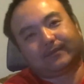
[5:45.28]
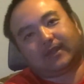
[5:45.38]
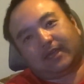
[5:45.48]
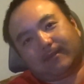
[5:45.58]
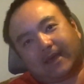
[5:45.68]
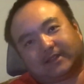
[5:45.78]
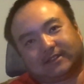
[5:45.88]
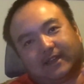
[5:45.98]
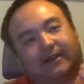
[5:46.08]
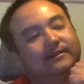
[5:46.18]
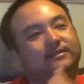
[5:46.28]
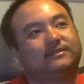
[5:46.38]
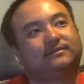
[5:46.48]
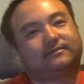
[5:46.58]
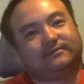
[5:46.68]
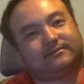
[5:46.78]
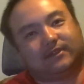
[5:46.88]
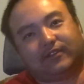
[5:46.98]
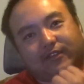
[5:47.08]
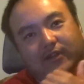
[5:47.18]
came back to the house,
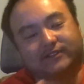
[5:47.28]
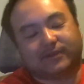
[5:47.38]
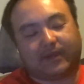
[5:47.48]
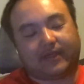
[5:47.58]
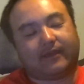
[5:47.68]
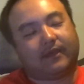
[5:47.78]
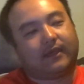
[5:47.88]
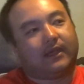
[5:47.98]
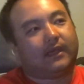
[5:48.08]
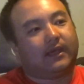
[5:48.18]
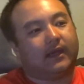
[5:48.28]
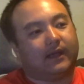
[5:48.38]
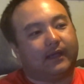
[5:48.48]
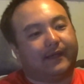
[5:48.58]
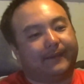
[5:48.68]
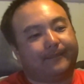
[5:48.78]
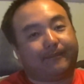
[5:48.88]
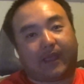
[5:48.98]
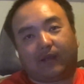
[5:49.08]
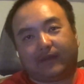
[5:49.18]
100 yards away.
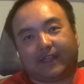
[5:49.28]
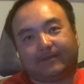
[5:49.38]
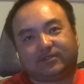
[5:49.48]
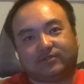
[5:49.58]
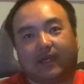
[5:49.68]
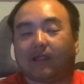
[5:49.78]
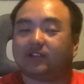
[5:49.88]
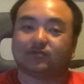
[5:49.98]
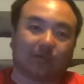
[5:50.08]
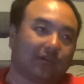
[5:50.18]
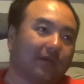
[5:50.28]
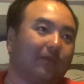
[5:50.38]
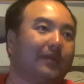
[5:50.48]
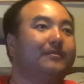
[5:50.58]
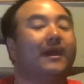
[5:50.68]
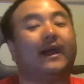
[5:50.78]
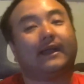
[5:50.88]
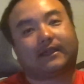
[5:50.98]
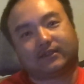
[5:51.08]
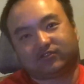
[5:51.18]
Power nap, 2 hours, woke up, went
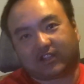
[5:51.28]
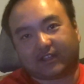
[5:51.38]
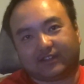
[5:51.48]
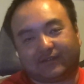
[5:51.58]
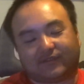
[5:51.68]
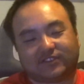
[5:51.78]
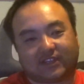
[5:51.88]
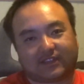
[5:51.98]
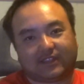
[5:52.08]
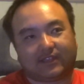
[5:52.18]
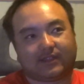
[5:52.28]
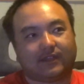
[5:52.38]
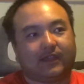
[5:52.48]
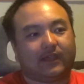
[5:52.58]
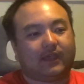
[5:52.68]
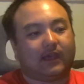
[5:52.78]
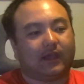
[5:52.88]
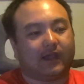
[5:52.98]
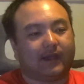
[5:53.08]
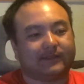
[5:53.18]
back. Tried a different technique.
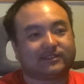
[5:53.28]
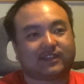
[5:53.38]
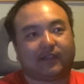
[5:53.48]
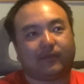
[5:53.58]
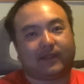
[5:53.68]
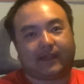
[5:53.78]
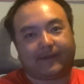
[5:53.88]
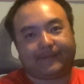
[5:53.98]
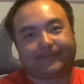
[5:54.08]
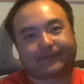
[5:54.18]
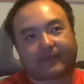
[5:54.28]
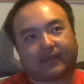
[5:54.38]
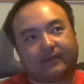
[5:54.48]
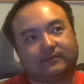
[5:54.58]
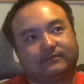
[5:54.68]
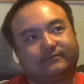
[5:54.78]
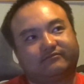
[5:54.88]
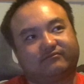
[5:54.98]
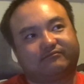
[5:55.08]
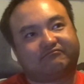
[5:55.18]
This time I went out,
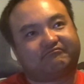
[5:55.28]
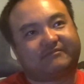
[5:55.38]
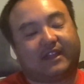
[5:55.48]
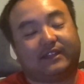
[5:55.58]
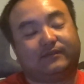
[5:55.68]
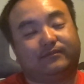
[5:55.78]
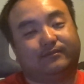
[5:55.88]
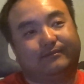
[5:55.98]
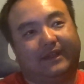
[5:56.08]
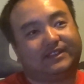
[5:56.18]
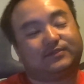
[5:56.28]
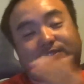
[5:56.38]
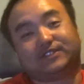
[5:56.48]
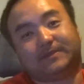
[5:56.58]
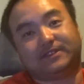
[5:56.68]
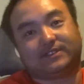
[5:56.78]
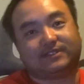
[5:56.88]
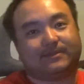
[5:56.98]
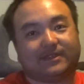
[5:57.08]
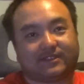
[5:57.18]
I switched
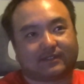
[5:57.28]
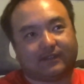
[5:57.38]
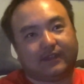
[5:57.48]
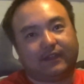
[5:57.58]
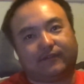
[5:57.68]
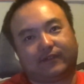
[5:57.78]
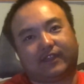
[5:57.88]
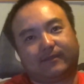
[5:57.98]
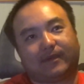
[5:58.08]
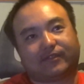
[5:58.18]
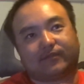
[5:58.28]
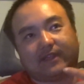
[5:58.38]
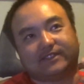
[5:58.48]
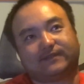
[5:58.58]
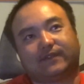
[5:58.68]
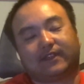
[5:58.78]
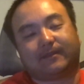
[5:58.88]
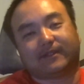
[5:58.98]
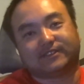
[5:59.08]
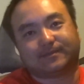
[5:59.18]
species, basically. Forget about the reds, forget
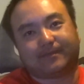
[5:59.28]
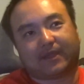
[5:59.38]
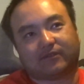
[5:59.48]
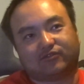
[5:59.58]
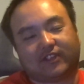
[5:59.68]
about the speckled